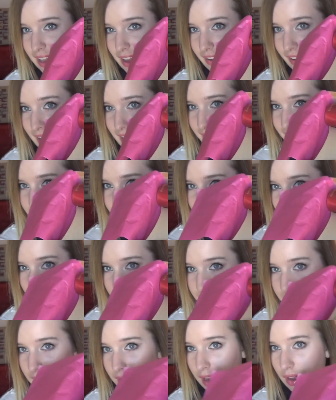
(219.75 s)
Okay,
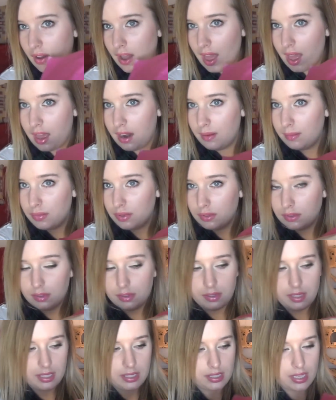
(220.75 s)
I'm gonna go ahead and
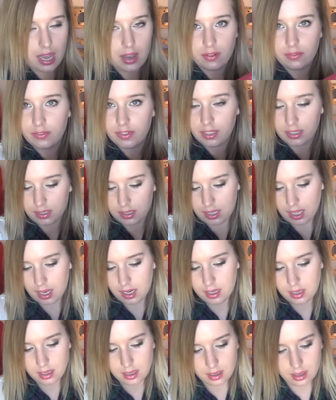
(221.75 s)
pull this out first
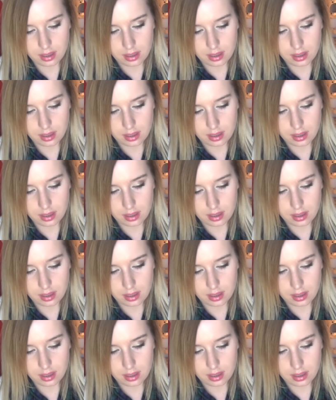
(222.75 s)
then.